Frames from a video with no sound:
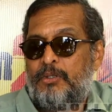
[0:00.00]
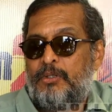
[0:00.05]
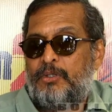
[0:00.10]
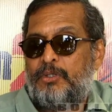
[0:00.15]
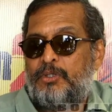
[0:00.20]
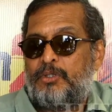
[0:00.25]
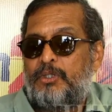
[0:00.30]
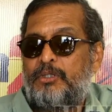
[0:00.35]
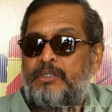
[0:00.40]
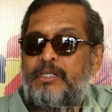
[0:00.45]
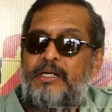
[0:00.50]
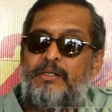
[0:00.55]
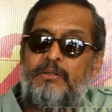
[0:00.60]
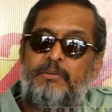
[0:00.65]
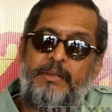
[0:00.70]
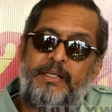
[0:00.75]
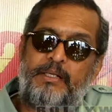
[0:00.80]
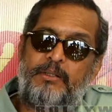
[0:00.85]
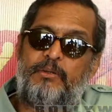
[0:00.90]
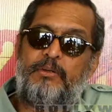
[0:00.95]
So try to
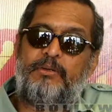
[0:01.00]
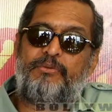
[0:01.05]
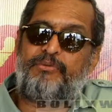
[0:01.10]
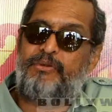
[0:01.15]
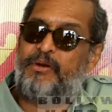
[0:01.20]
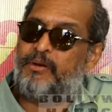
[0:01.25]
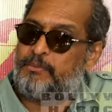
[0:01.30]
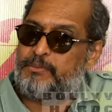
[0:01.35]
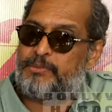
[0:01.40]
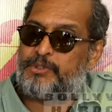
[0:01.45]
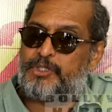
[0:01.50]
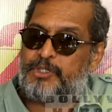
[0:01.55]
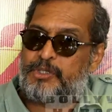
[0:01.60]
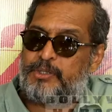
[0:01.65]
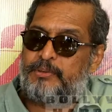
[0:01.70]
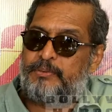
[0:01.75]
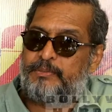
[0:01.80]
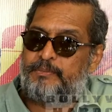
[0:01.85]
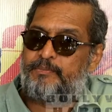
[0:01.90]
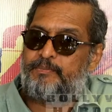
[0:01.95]
make good films,
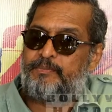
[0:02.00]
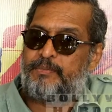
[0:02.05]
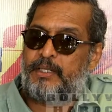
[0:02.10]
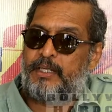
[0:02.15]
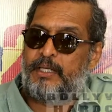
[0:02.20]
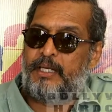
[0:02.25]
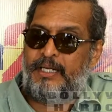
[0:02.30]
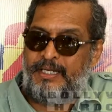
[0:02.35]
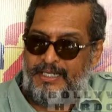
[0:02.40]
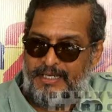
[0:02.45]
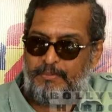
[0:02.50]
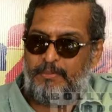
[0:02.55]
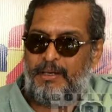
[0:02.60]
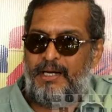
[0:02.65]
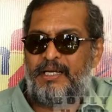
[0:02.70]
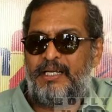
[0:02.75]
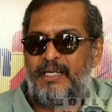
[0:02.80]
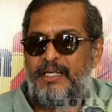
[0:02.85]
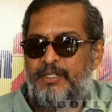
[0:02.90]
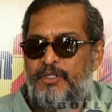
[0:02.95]
and in
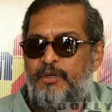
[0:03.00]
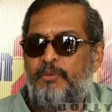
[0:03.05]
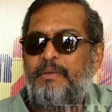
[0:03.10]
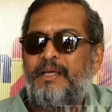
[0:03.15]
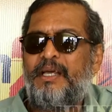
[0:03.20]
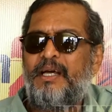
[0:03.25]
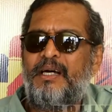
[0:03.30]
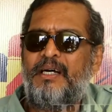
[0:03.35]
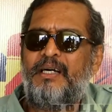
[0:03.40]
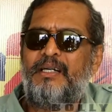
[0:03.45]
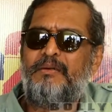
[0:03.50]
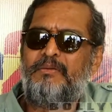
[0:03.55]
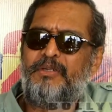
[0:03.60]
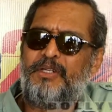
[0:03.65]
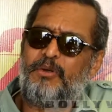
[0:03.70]
bargain you may earn,